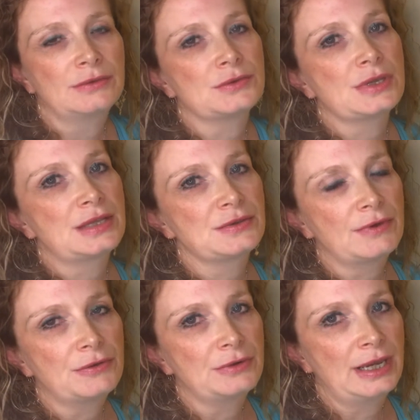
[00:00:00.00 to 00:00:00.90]
There's lots of
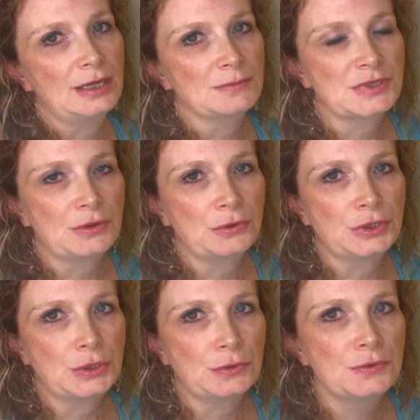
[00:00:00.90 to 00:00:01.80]
other names that are
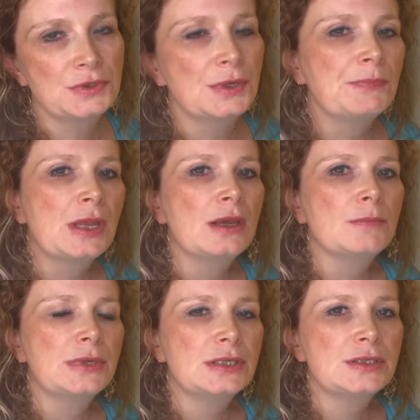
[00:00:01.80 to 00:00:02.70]
used,
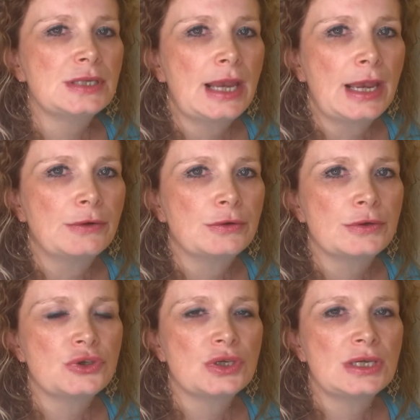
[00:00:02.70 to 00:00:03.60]
but it's the
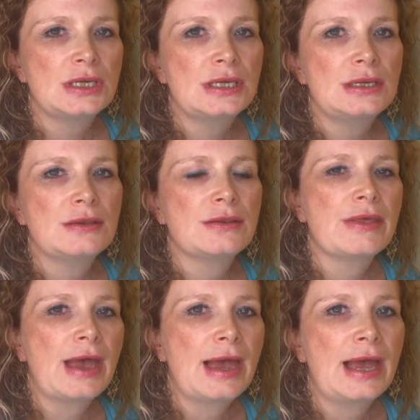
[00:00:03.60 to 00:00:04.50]
energy
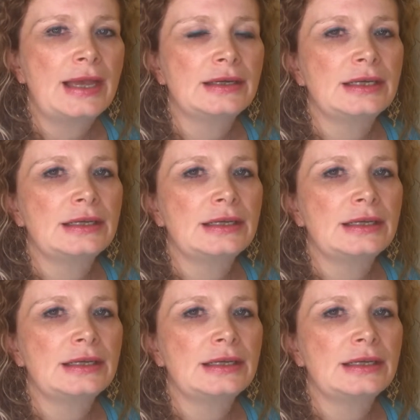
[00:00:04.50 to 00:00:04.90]
that